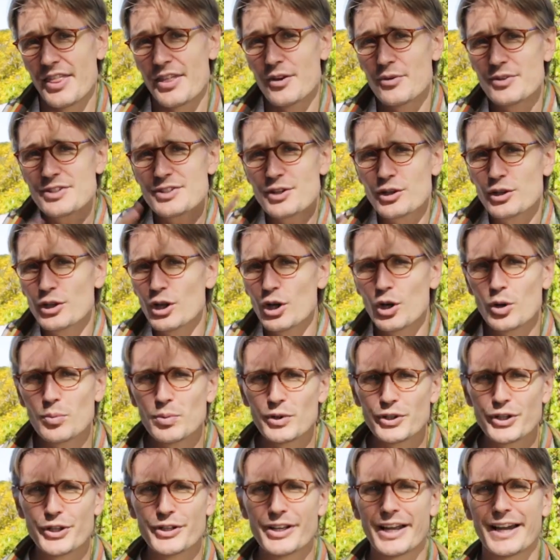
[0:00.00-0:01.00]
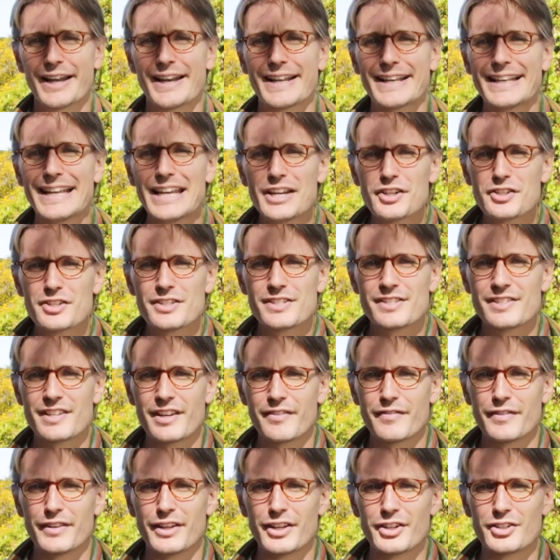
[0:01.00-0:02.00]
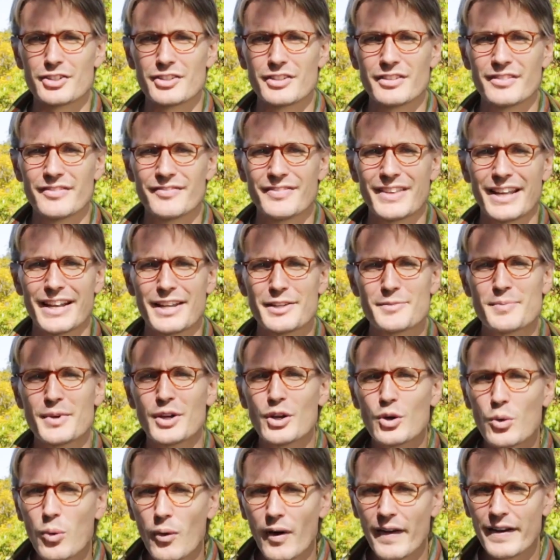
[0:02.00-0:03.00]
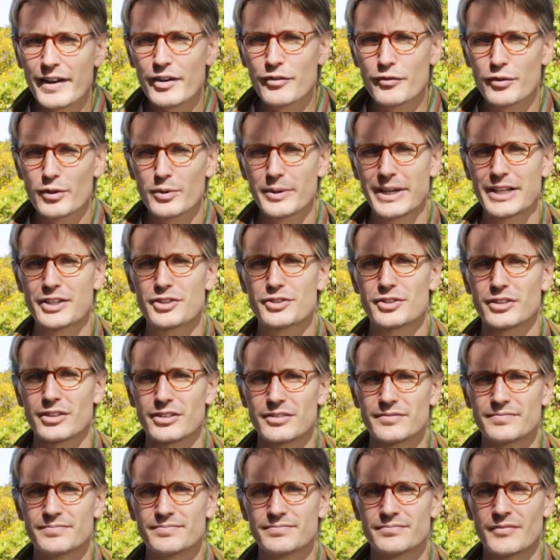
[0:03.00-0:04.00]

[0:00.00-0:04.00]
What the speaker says: There is a global United Nations definition that has been quite influential,